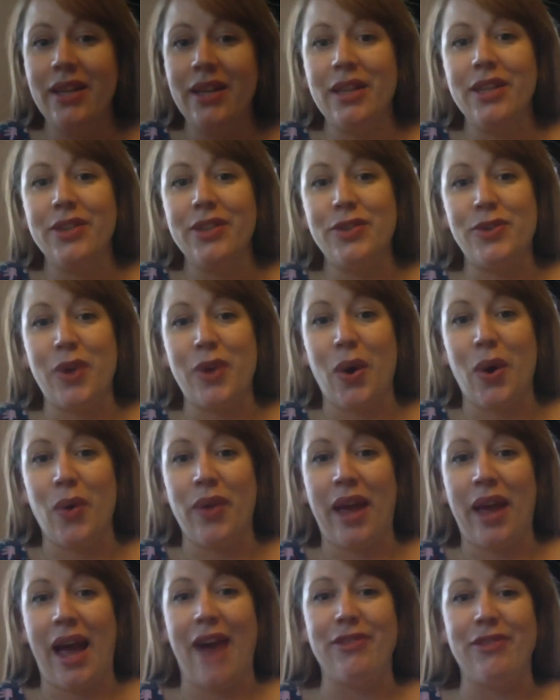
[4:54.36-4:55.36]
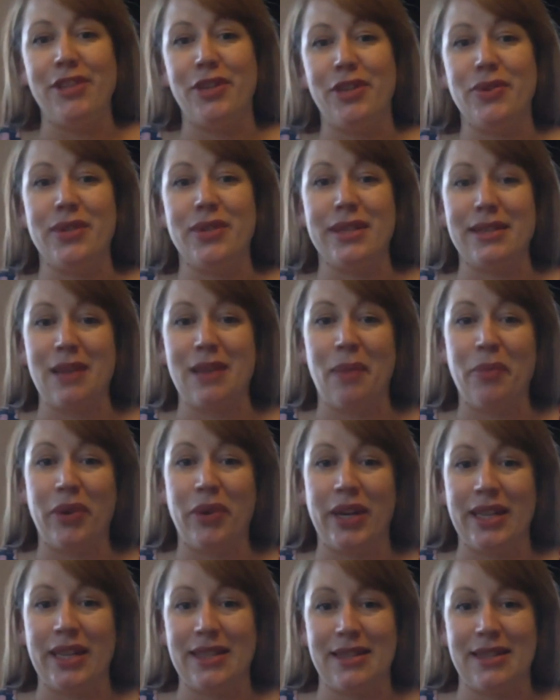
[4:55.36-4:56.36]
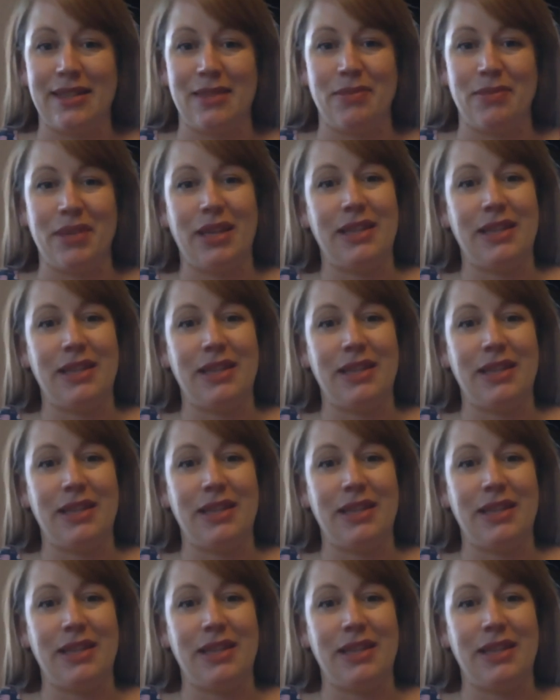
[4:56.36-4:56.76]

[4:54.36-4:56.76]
So they have to use this numbering system to